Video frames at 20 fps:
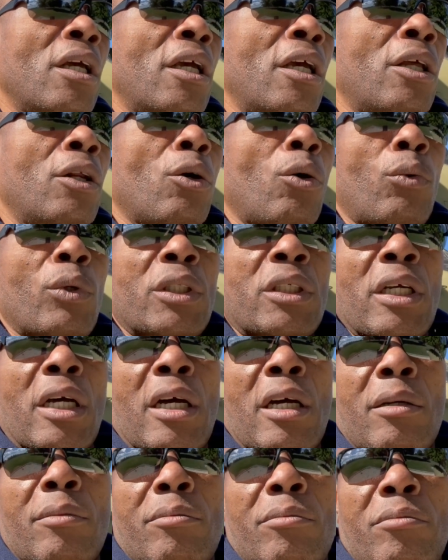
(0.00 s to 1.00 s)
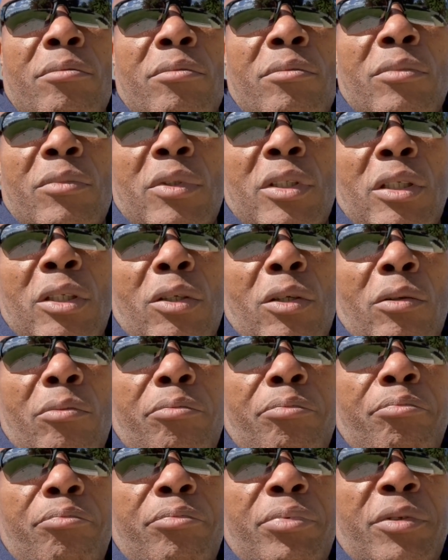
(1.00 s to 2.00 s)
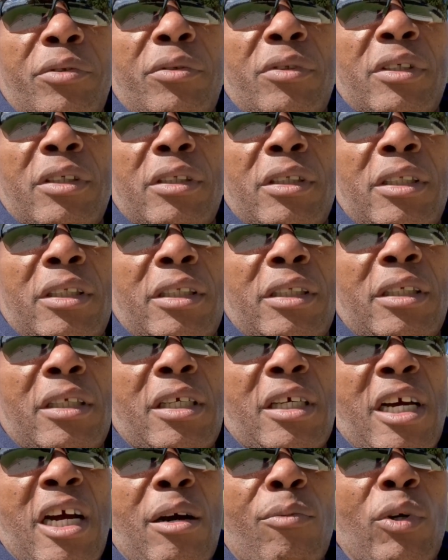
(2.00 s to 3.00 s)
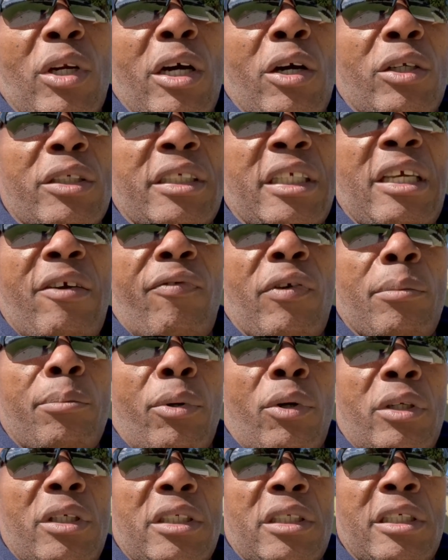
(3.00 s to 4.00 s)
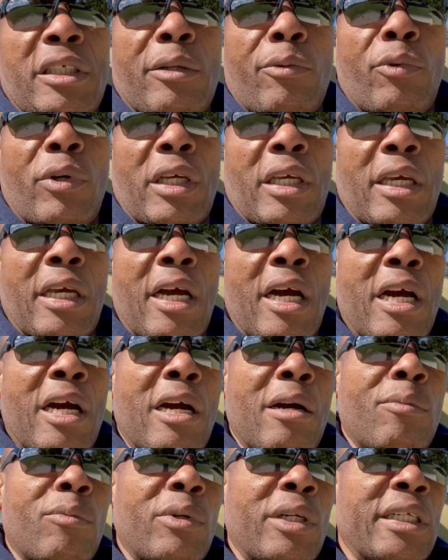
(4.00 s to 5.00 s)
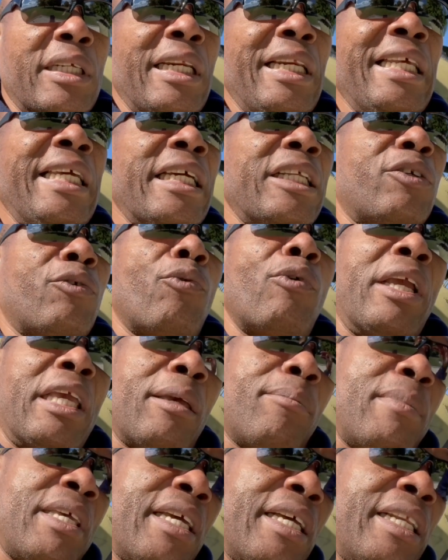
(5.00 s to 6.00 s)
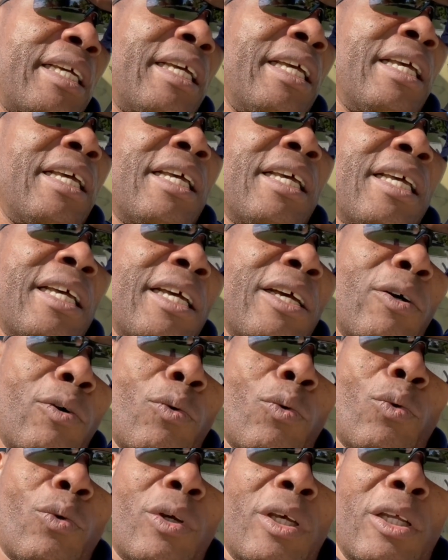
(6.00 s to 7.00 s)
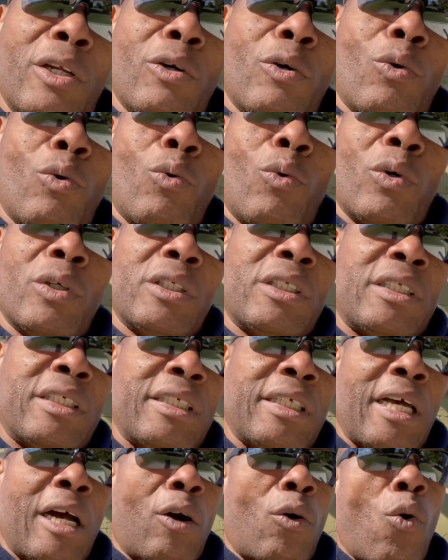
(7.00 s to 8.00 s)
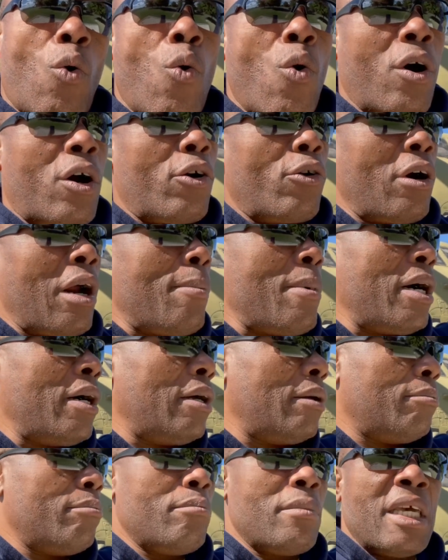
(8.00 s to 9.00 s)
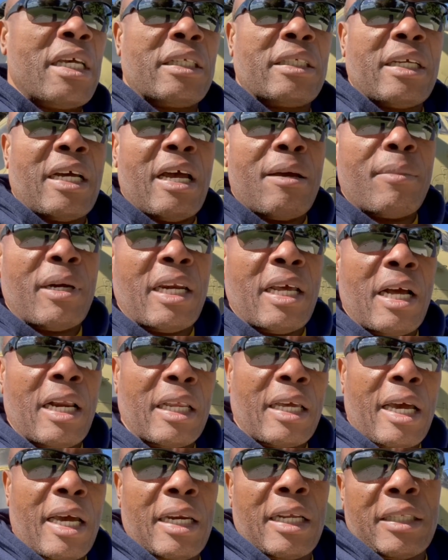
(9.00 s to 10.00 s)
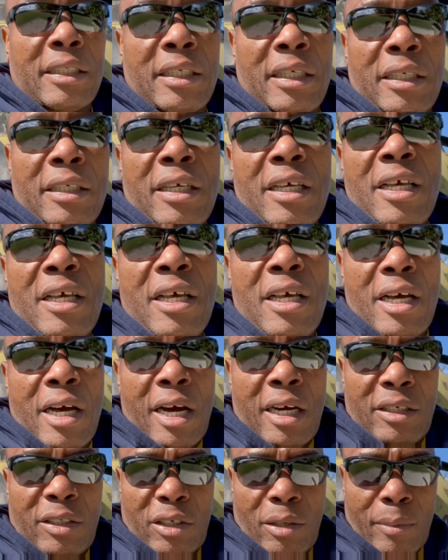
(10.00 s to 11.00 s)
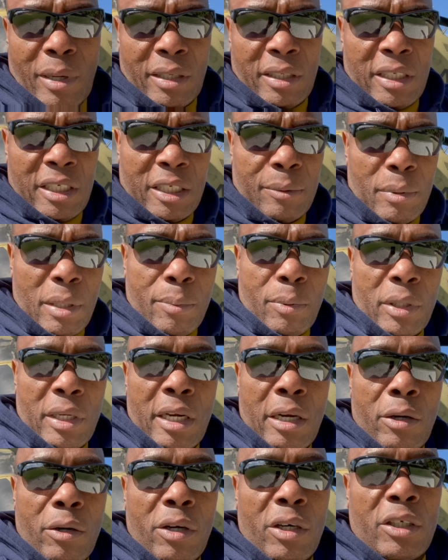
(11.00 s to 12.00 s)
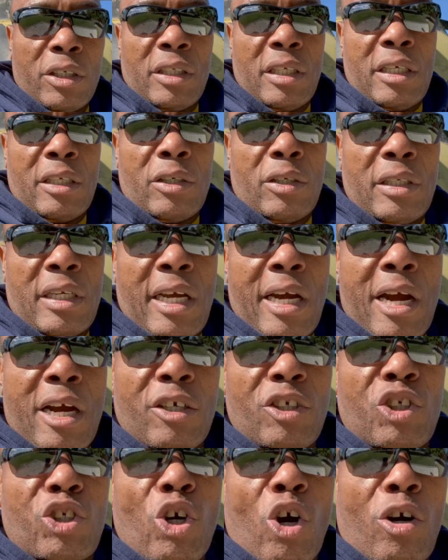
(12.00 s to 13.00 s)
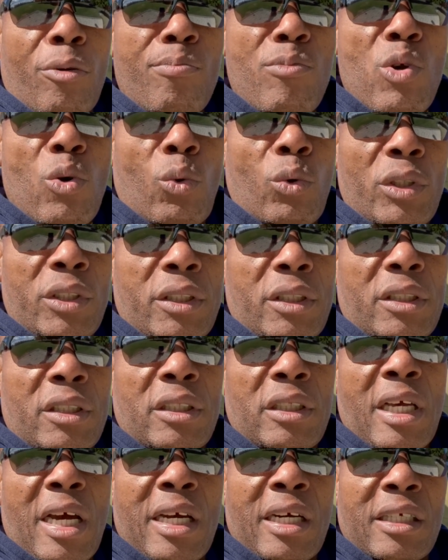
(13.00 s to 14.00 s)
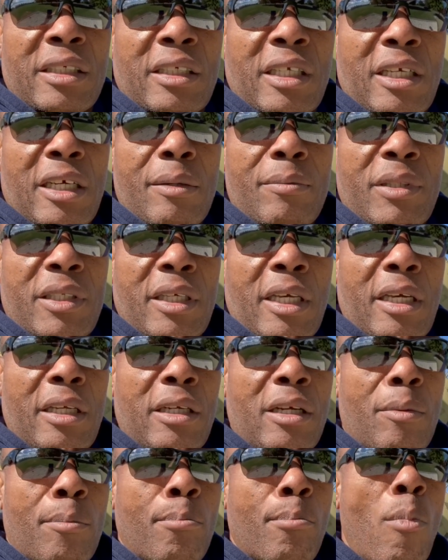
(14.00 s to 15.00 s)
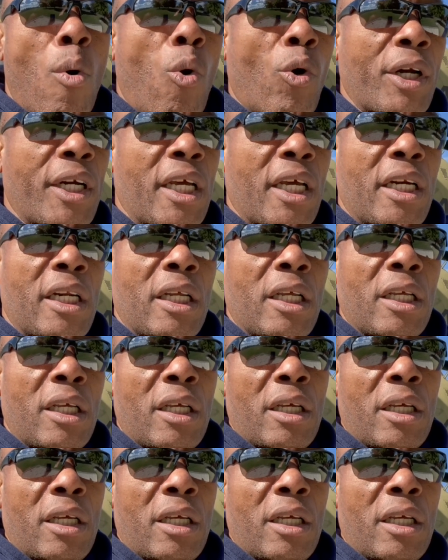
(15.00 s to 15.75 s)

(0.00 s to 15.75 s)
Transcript: you know, with, um, you know, um, without teeth in police there, Ricky, um, the late Ricky Bailey, who, you know, who was a coke robber, big time and all kind of thing. And some of these people, they are, you know, they are drug mules, you understand what I'm saying, boarded.